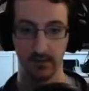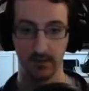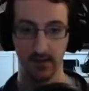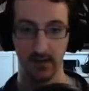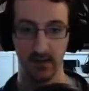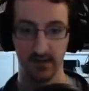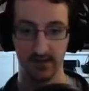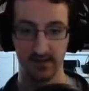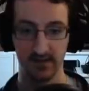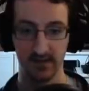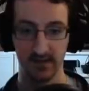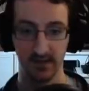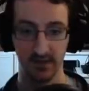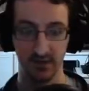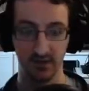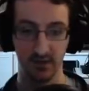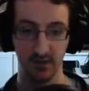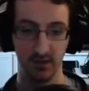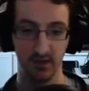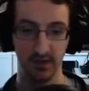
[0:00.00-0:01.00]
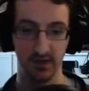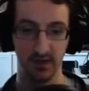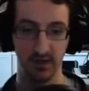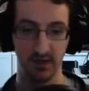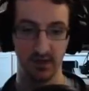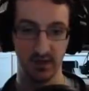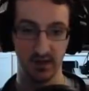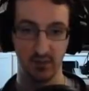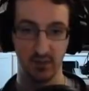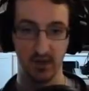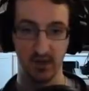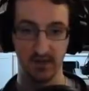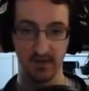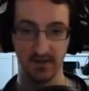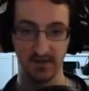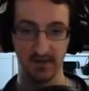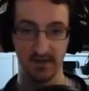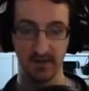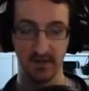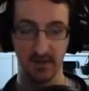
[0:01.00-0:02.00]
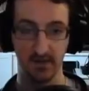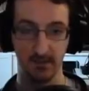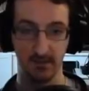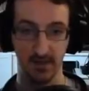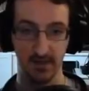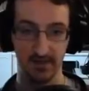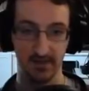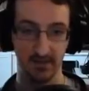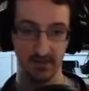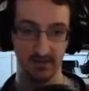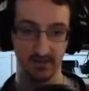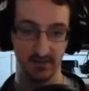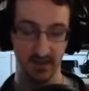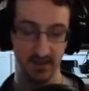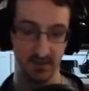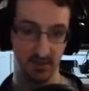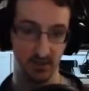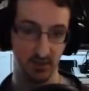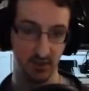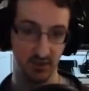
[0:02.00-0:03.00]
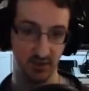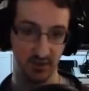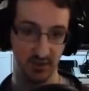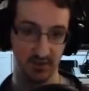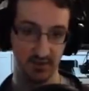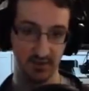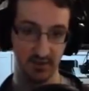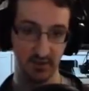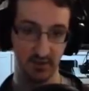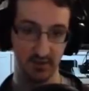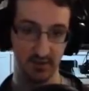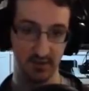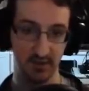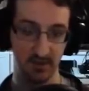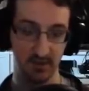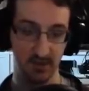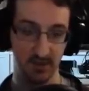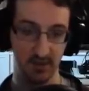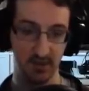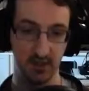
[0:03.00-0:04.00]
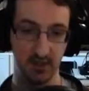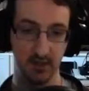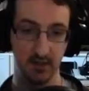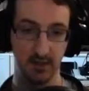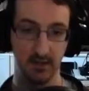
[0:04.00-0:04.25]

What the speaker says: And you see, as soon as I got hit twice, I did like a massive explosion that did loads of damage.